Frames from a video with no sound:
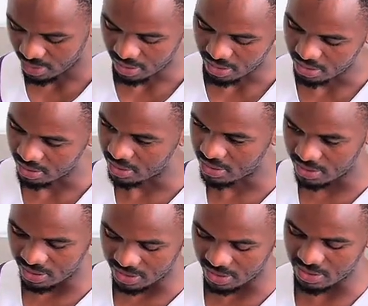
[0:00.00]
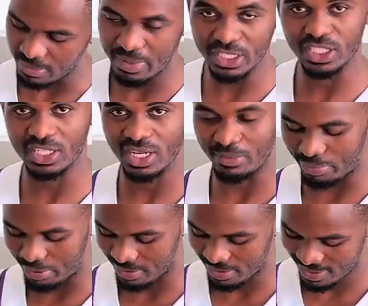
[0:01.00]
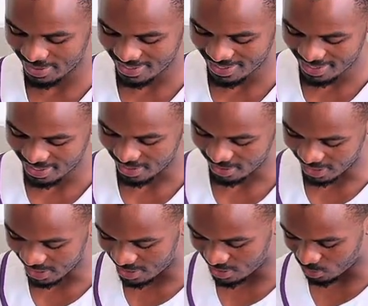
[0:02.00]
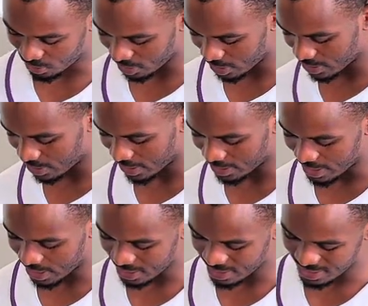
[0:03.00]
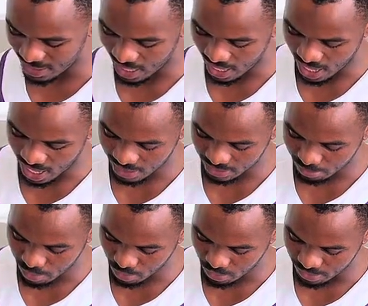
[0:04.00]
this is a magic cup. Just swirl it like that and pour.